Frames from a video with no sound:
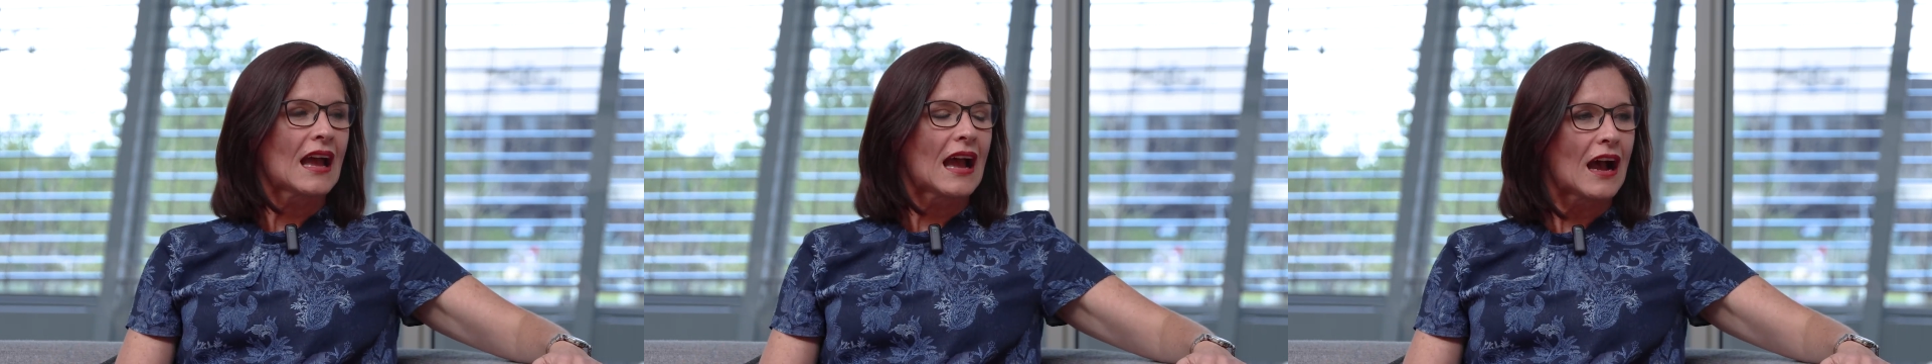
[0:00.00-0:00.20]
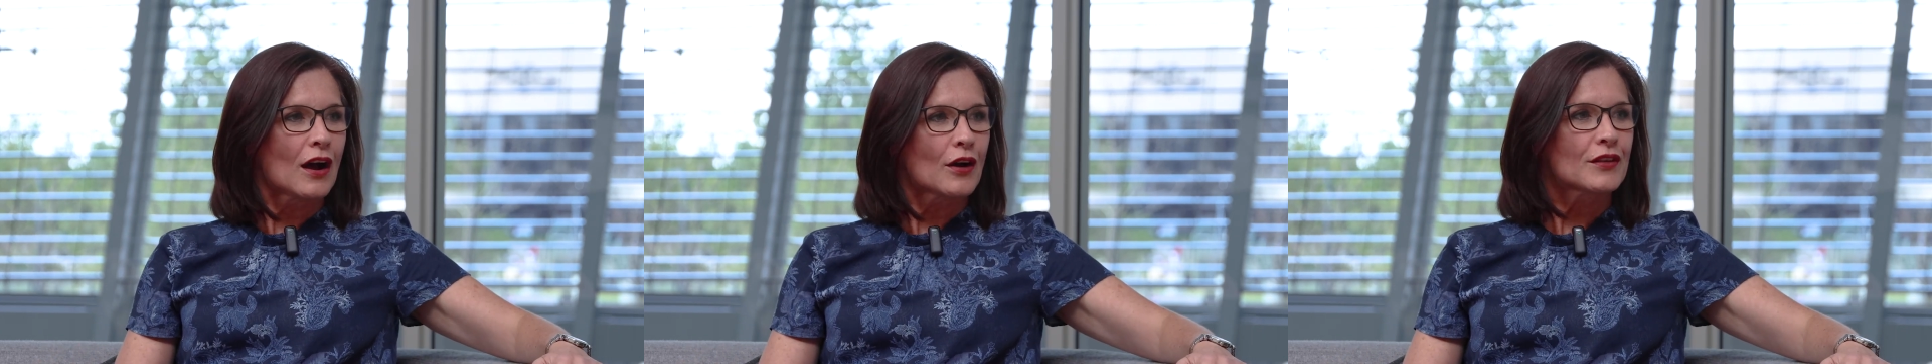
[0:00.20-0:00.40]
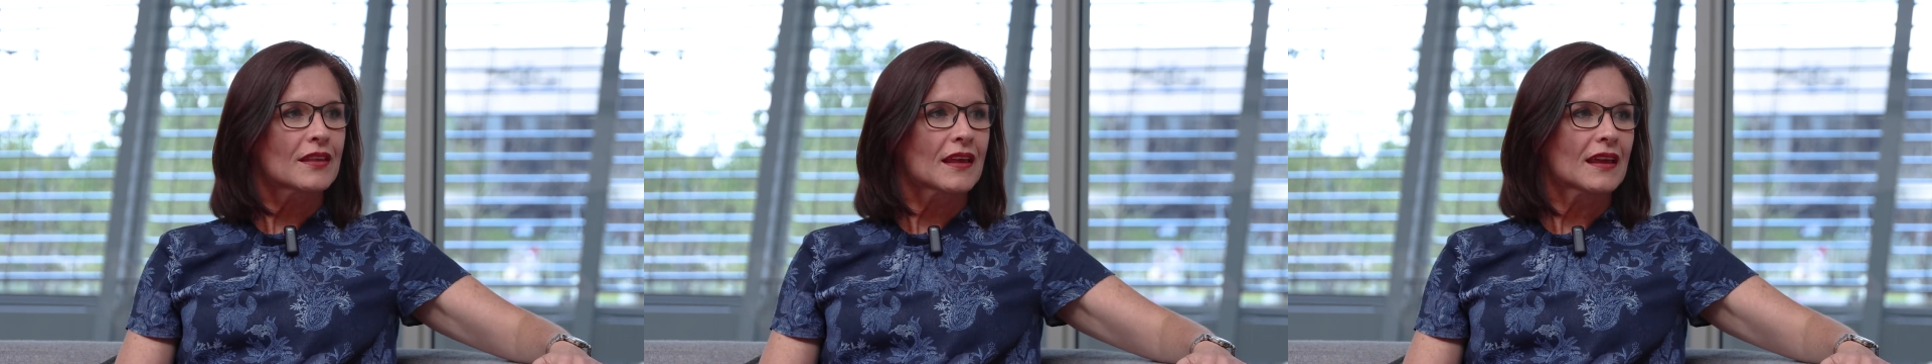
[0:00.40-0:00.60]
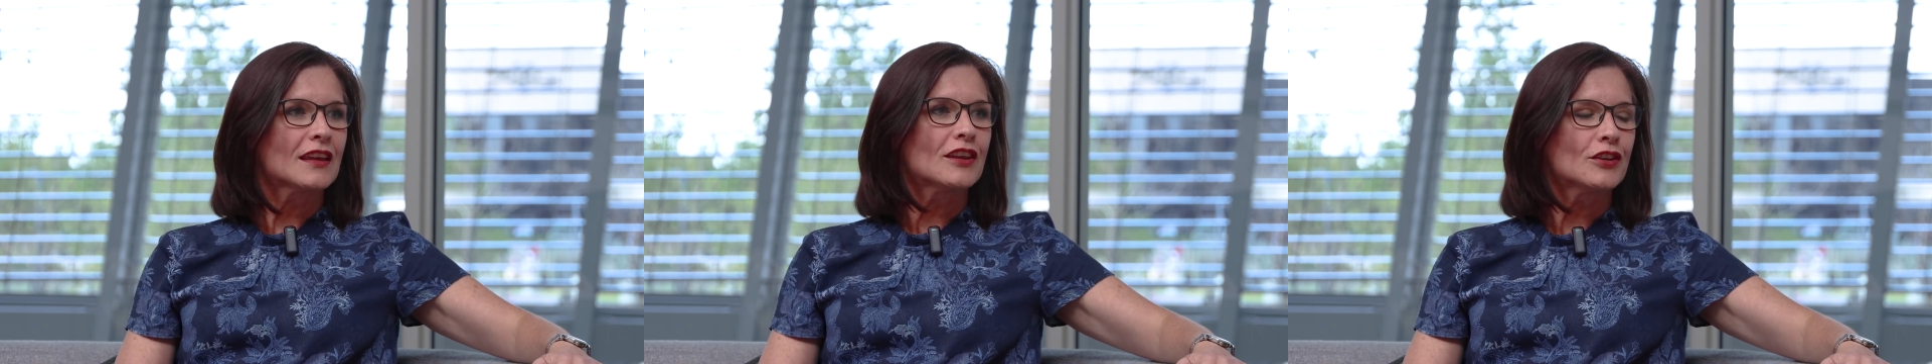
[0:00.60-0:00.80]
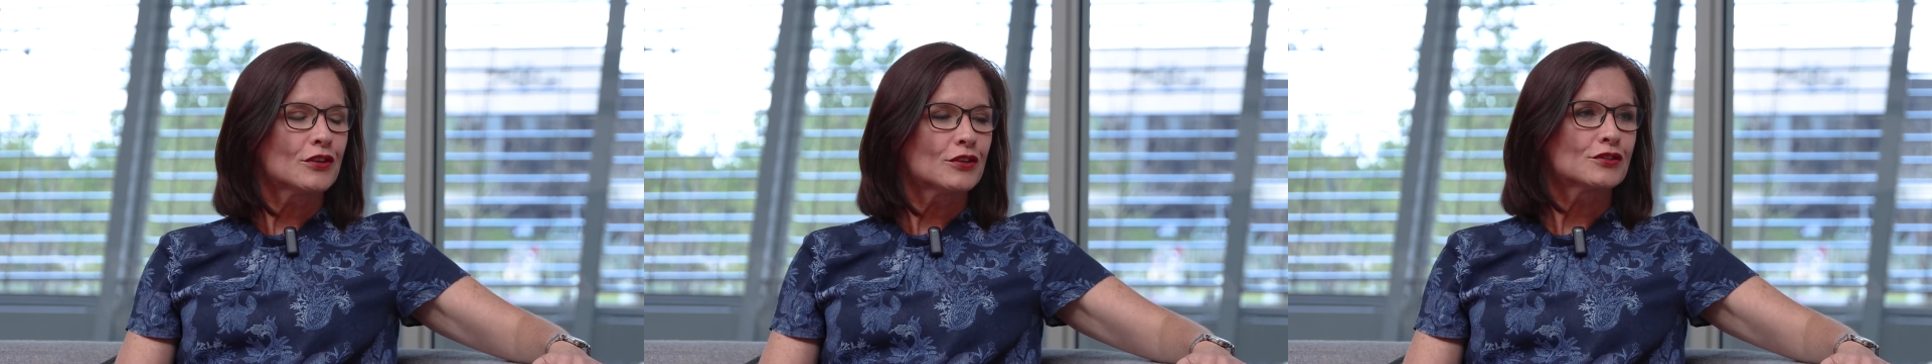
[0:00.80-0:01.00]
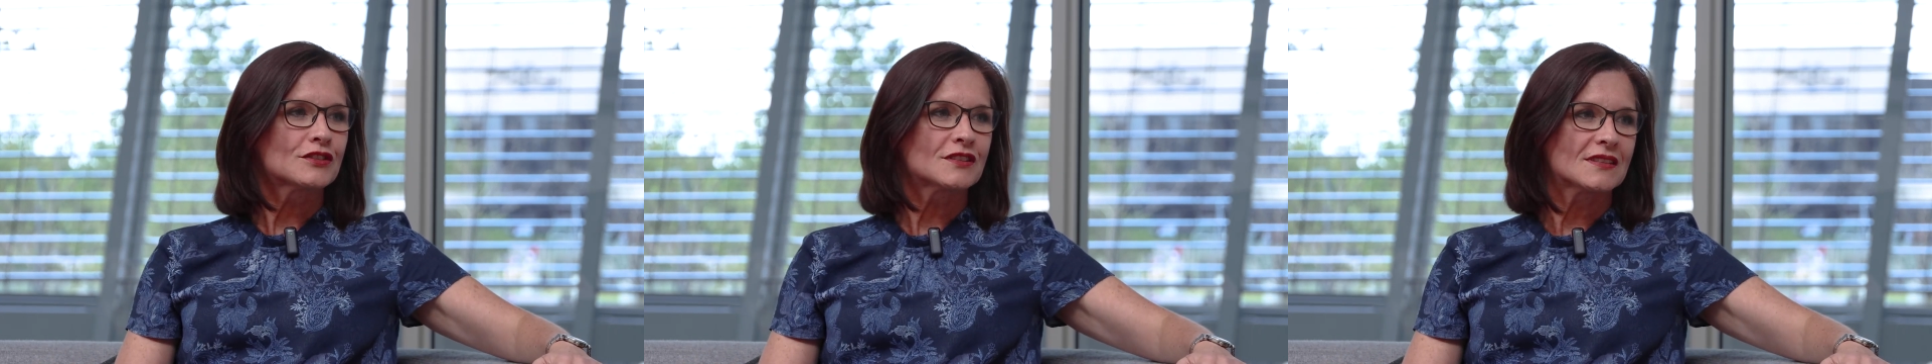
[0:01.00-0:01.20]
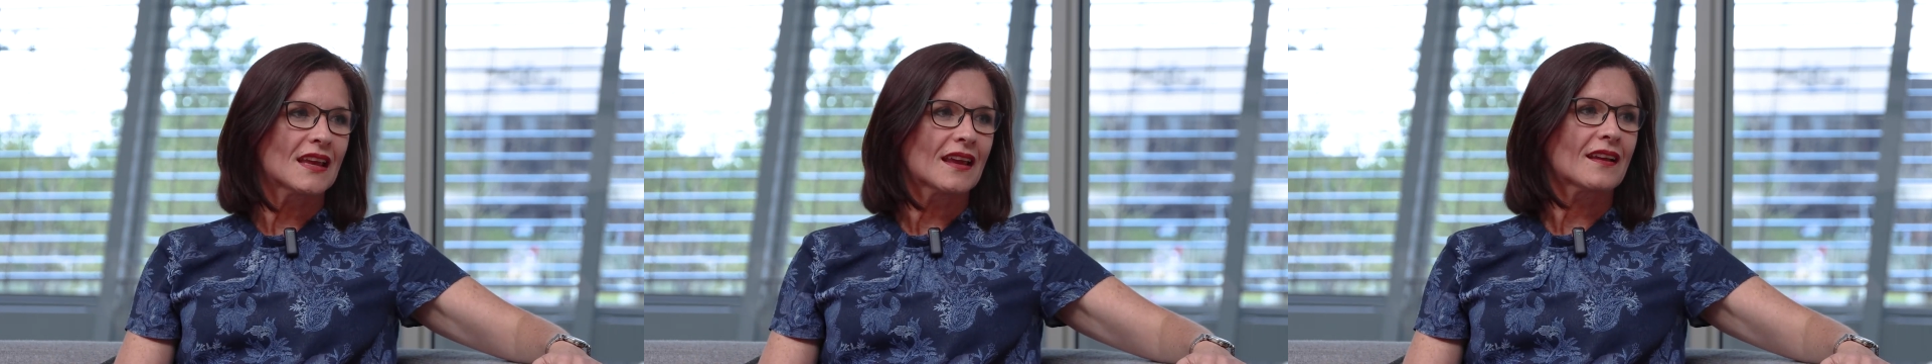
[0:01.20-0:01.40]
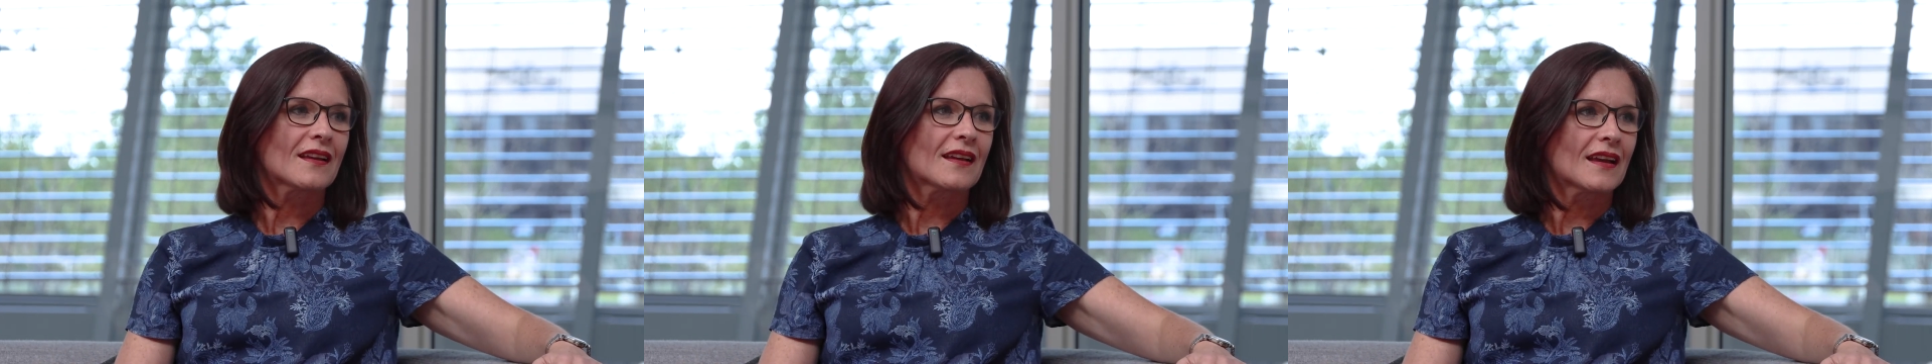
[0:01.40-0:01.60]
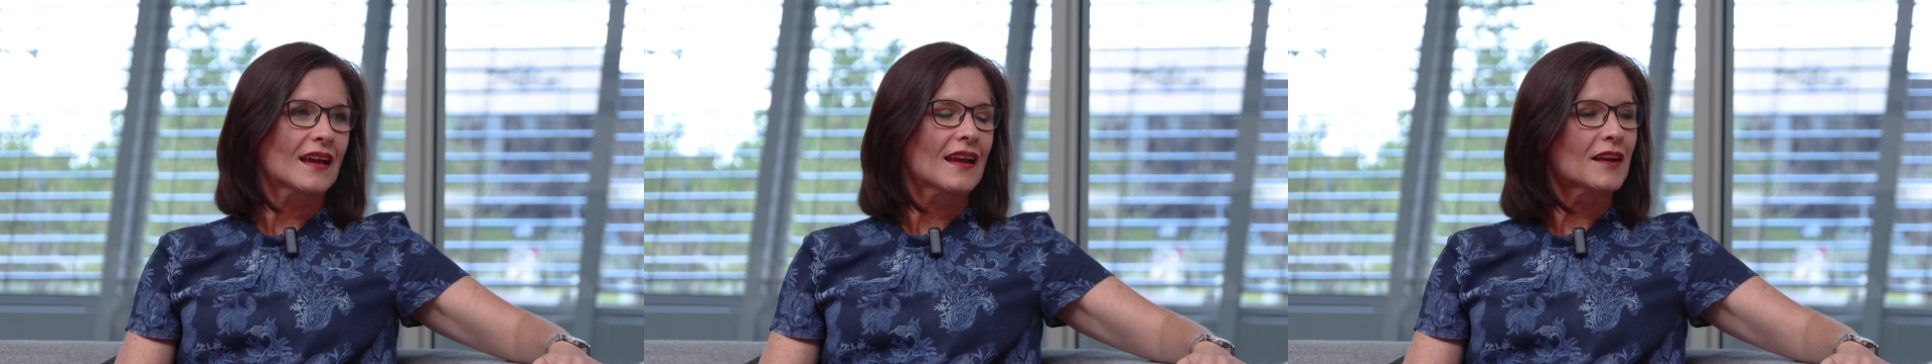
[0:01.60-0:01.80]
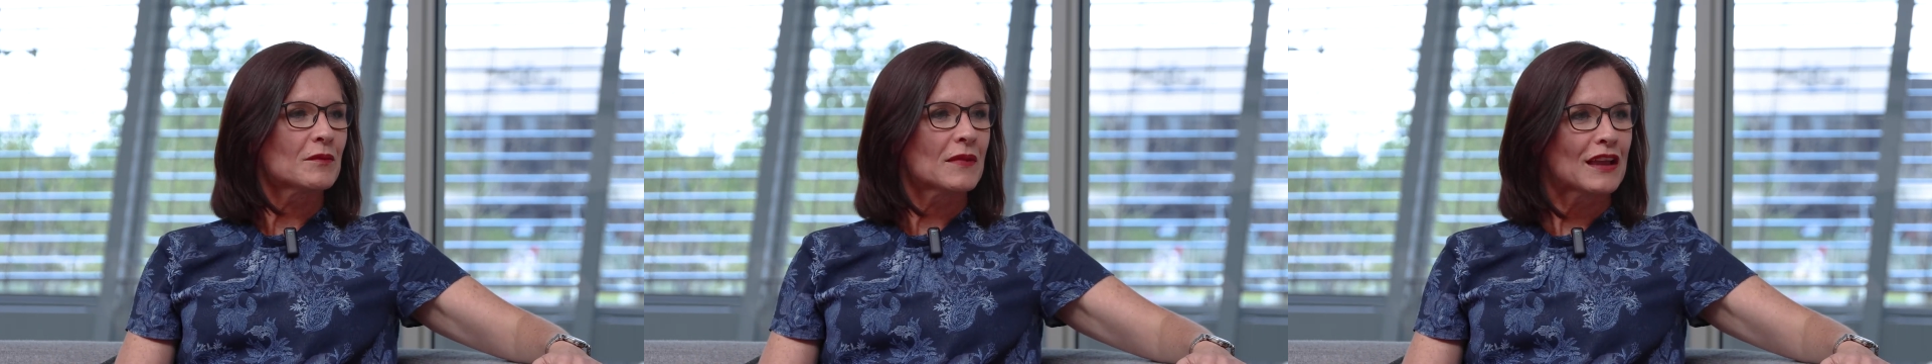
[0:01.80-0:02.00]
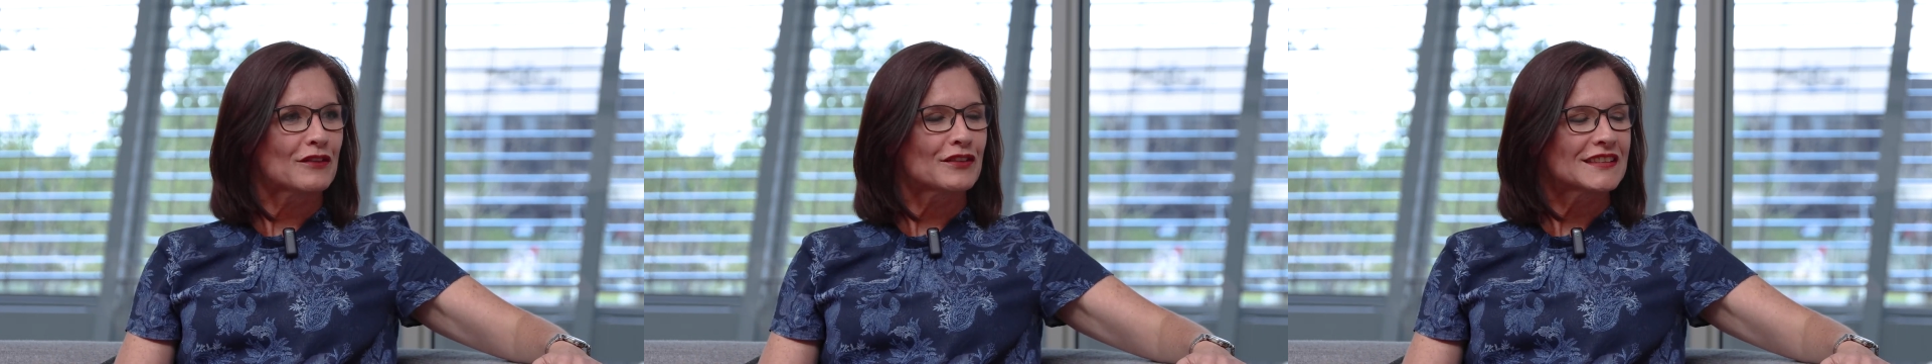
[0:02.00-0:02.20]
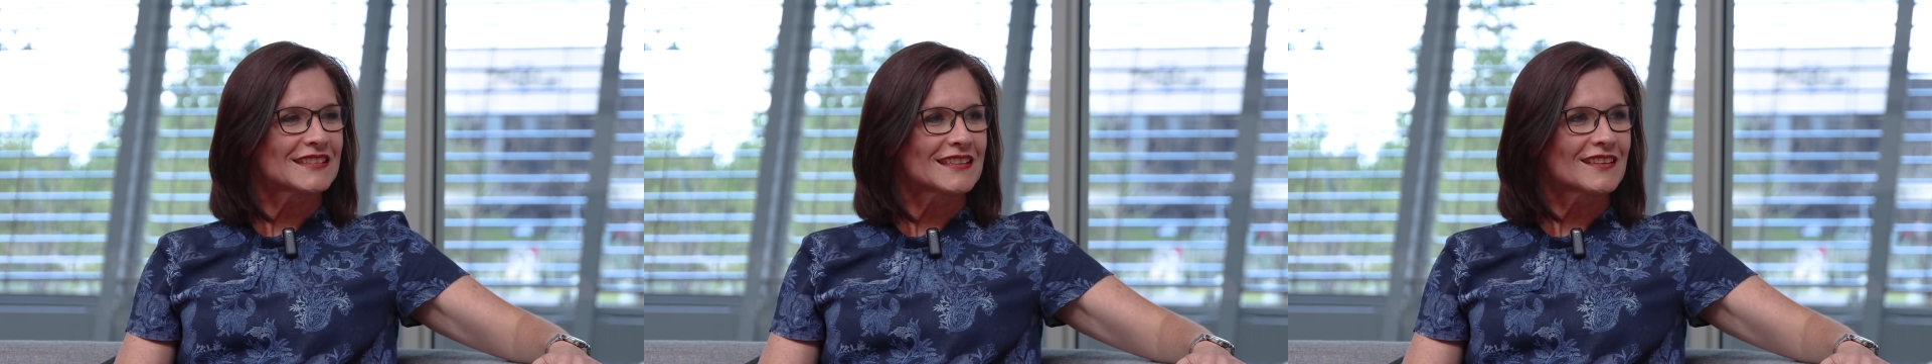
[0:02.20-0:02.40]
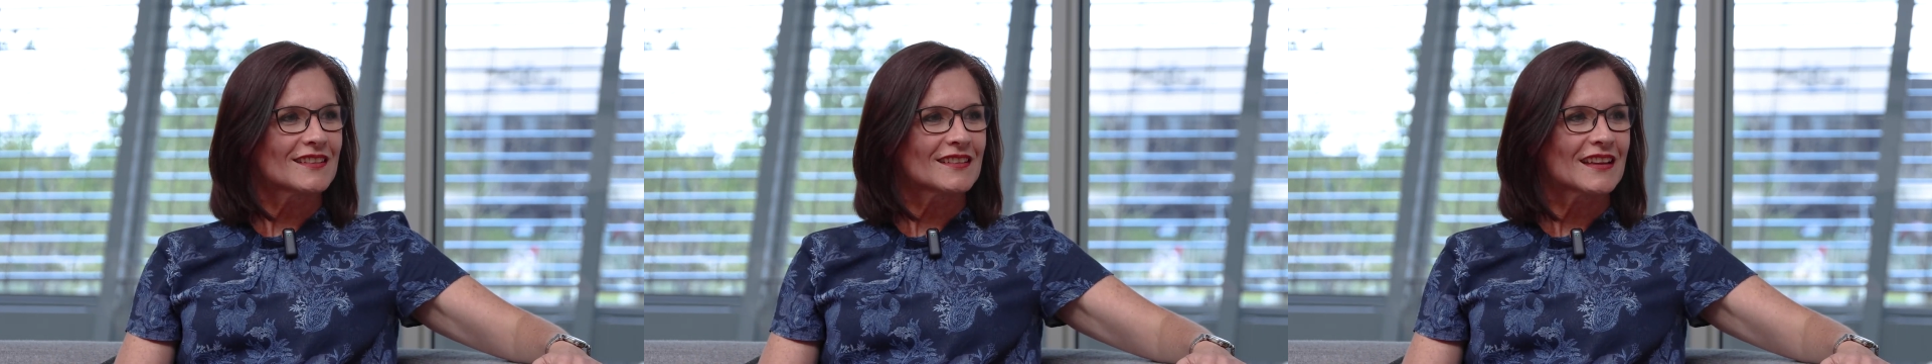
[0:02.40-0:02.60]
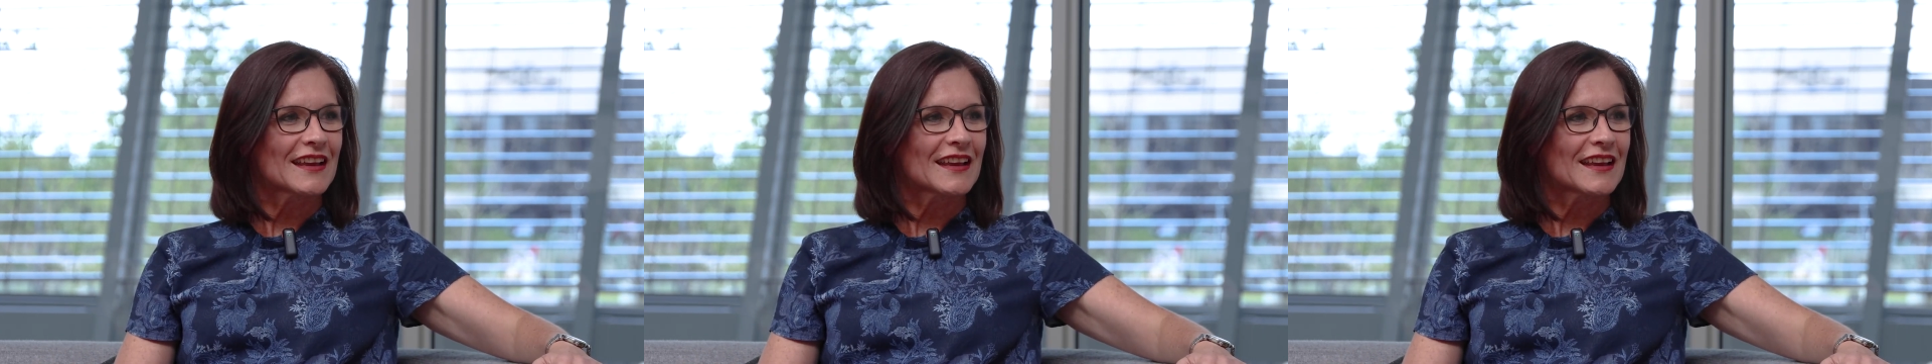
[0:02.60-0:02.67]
how they use tech every single